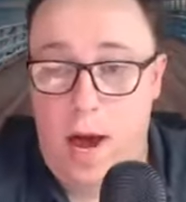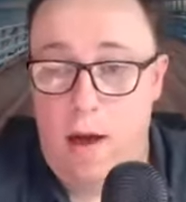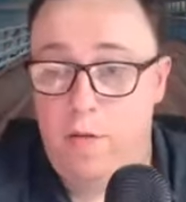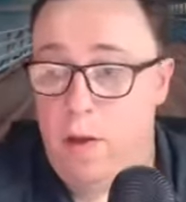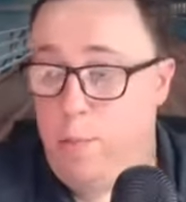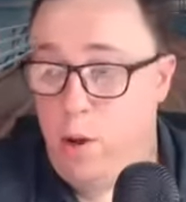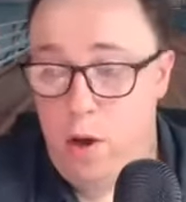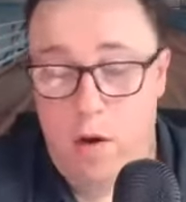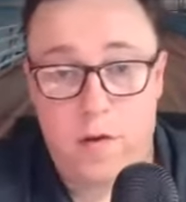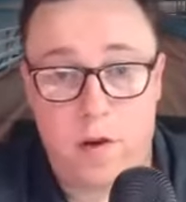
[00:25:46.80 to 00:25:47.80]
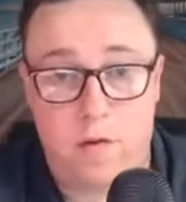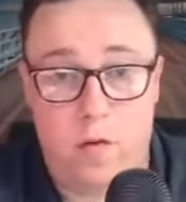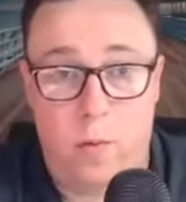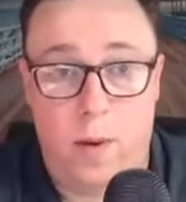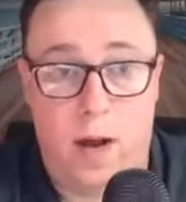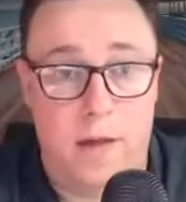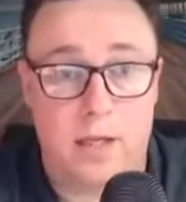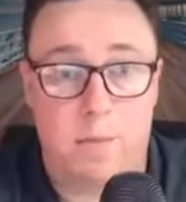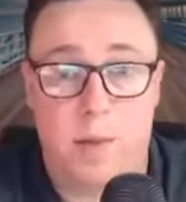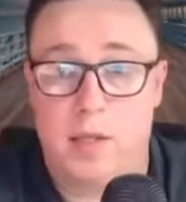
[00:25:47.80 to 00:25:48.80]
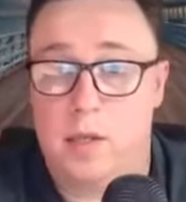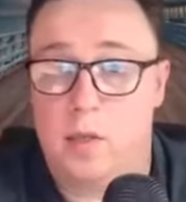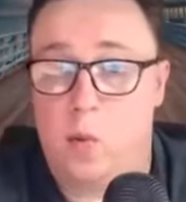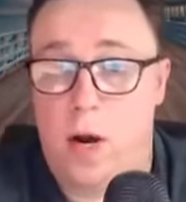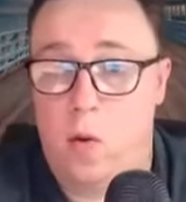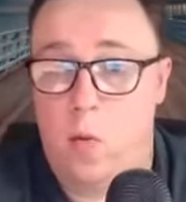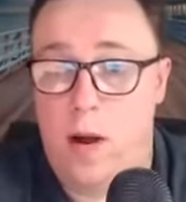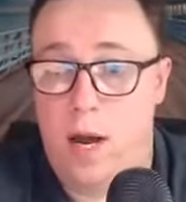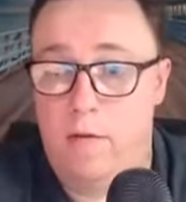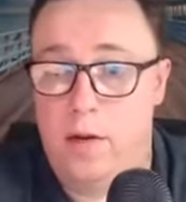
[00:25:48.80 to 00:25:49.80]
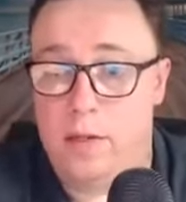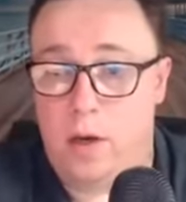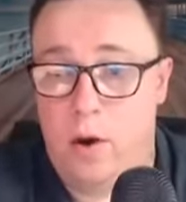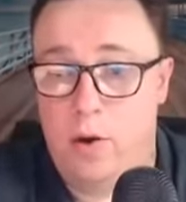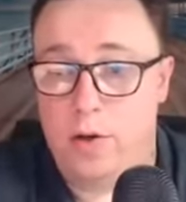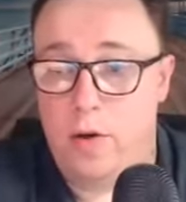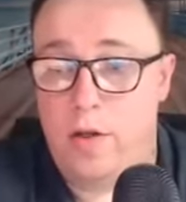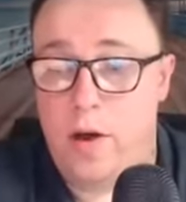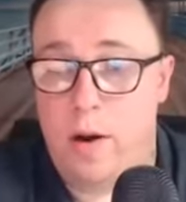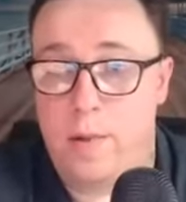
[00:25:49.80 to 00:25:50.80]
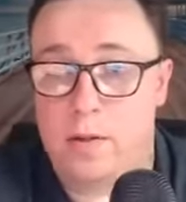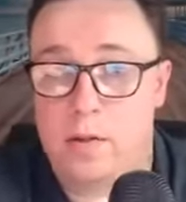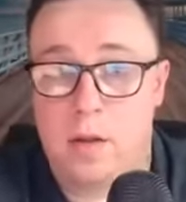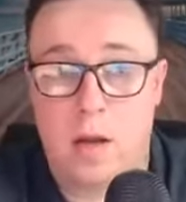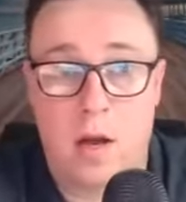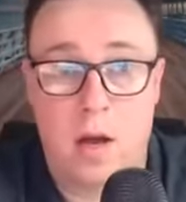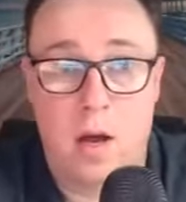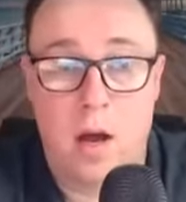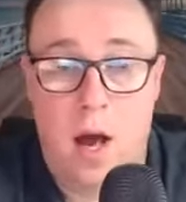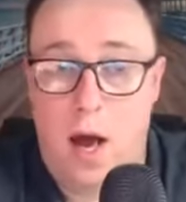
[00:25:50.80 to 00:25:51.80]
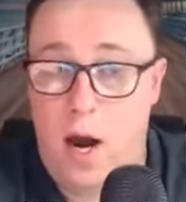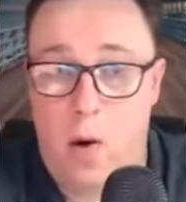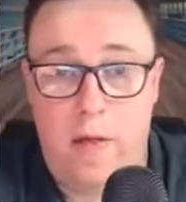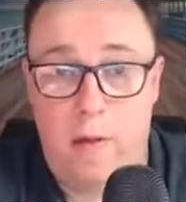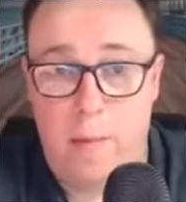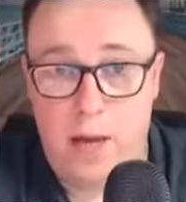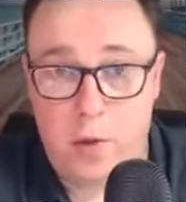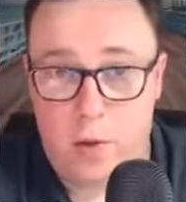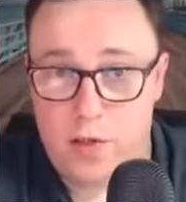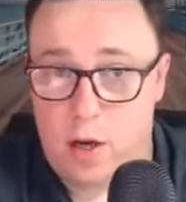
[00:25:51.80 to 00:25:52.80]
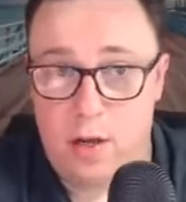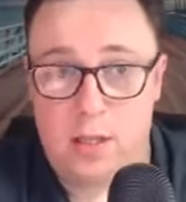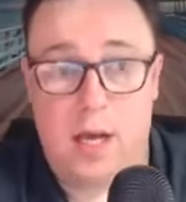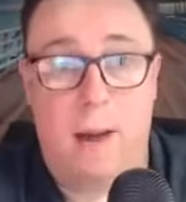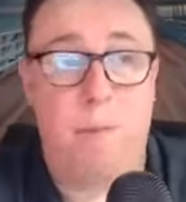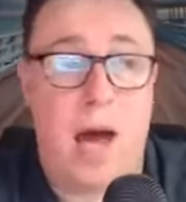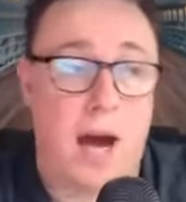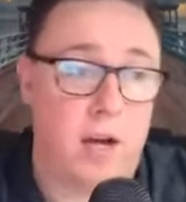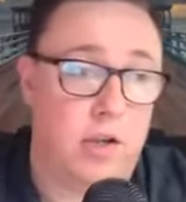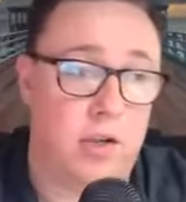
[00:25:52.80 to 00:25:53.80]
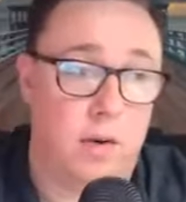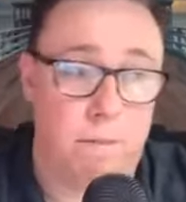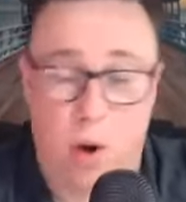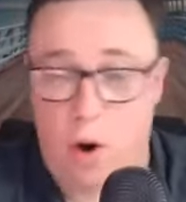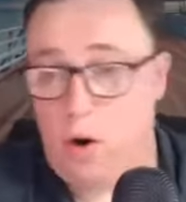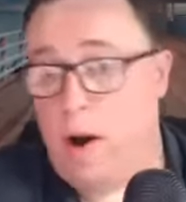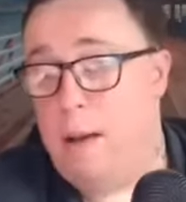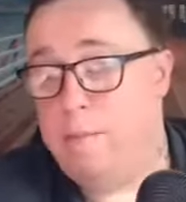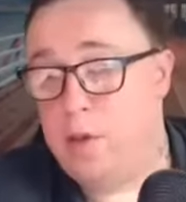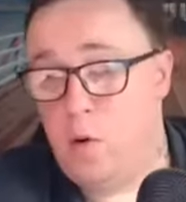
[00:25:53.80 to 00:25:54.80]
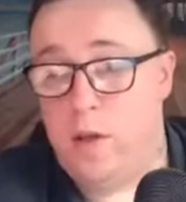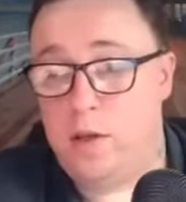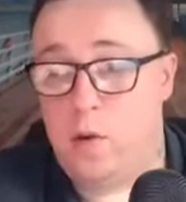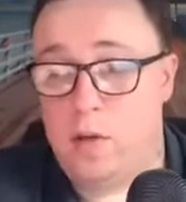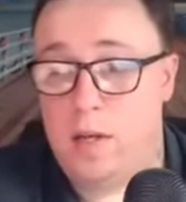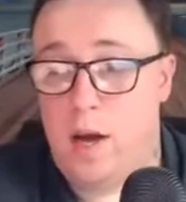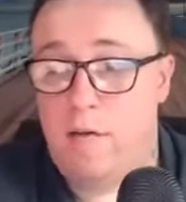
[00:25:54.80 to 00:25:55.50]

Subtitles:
the perfect formula. And that's business 101, even as a coach or a therapist. No other mentors are going to say packages and programs and all this sort of stuff.